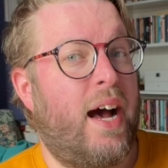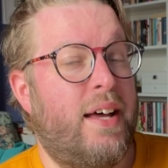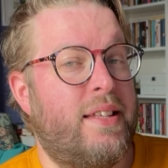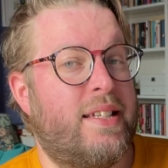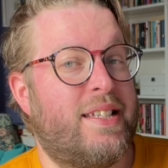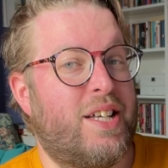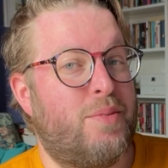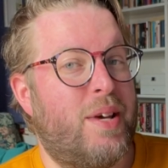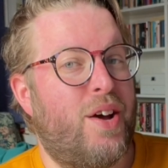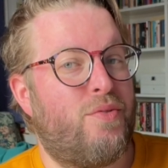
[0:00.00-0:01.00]
I think this is going to
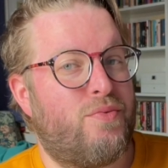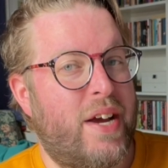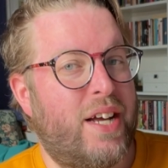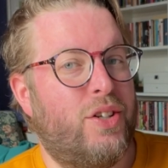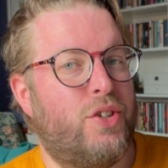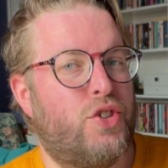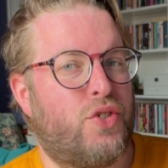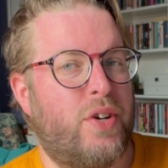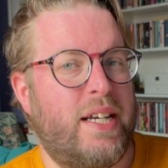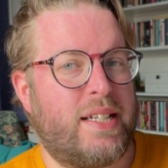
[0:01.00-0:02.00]
be a real
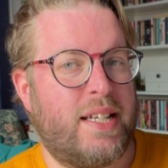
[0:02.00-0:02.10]
treat.